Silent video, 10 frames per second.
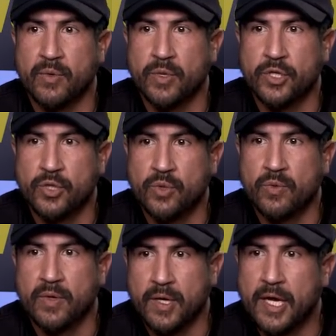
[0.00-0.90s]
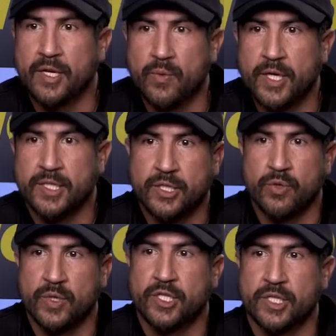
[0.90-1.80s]
they would do anyways.
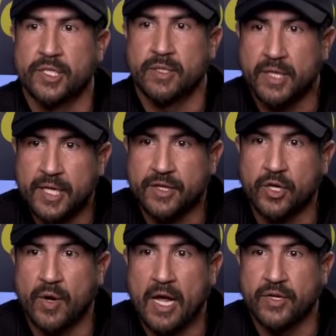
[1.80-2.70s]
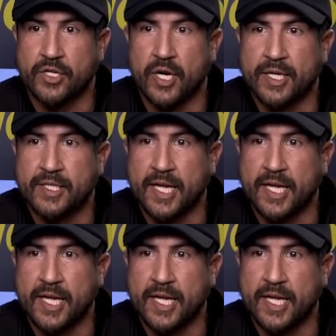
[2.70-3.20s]
You would just hit the ground and try to